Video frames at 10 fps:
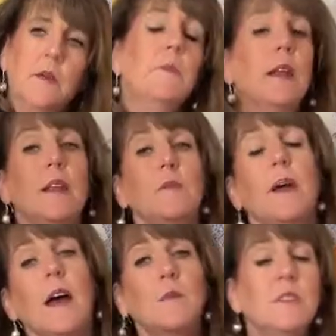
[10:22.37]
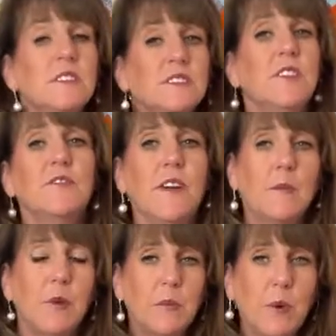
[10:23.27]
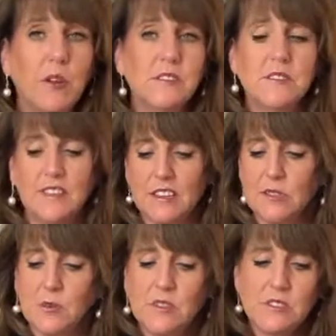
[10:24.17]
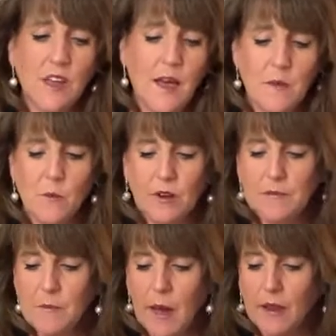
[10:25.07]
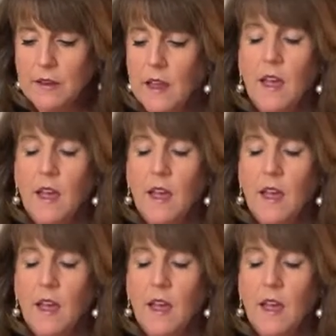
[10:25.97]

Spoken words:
But anyway, I want to see your fabric pulse. This was one of mine.